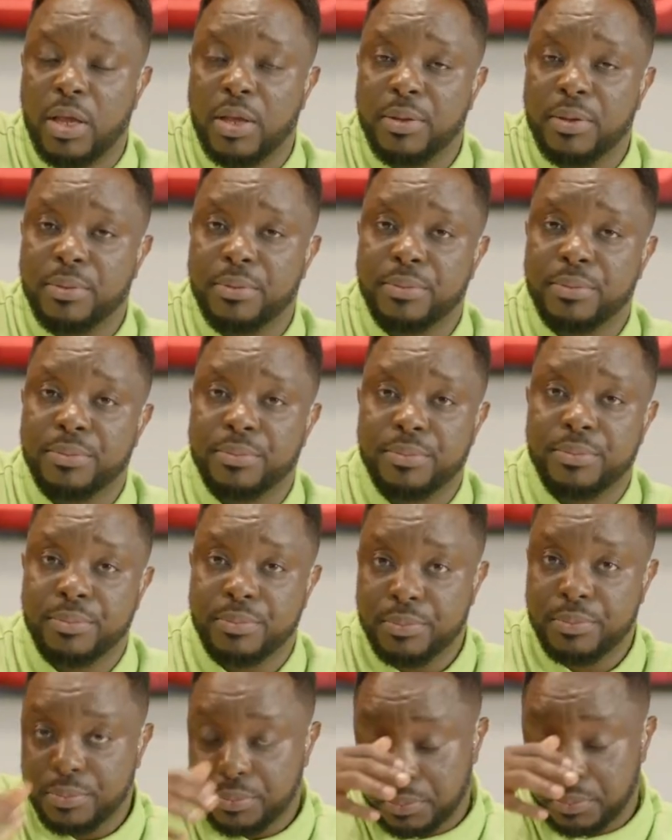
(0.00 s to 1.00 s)
I just
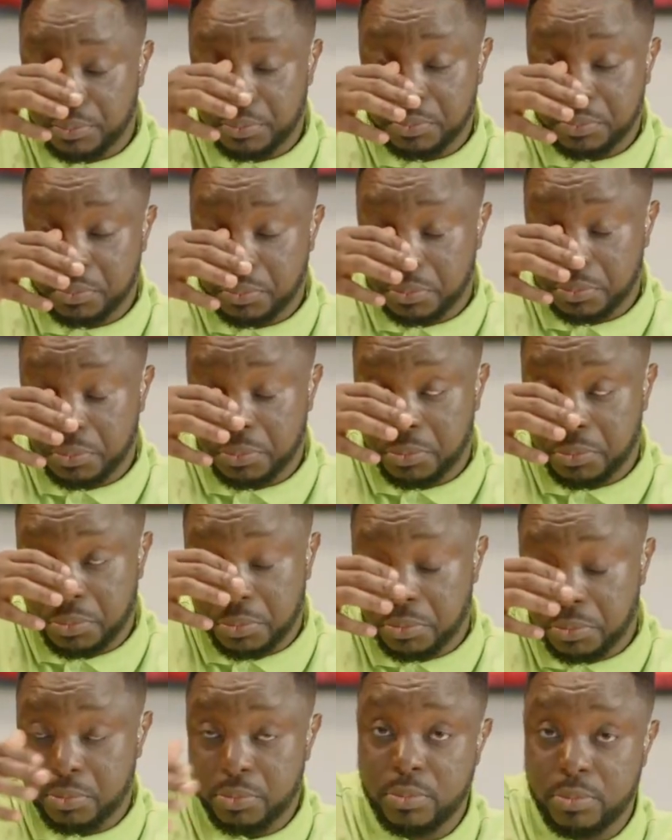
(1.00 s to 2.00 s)
placed my hand on my
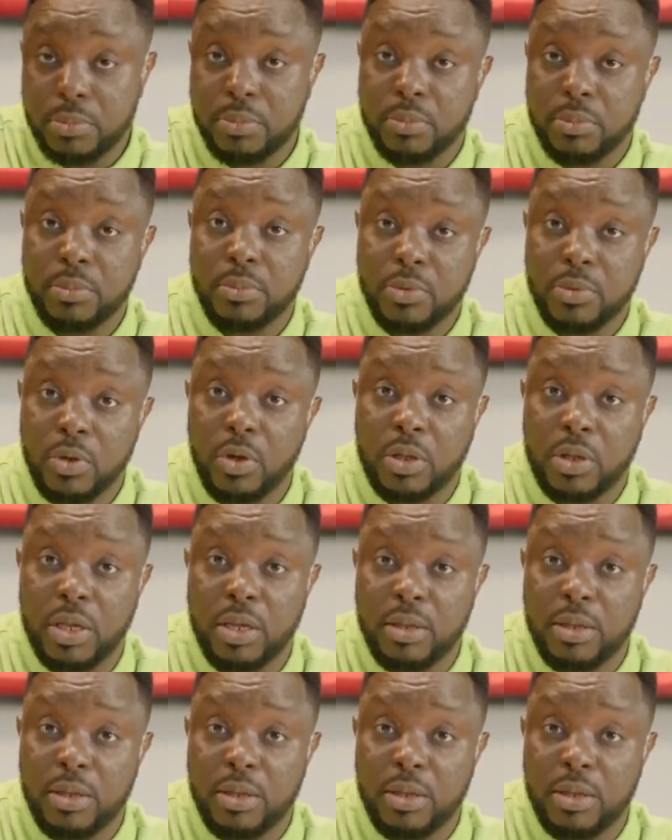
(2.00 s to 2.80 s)
tongue. And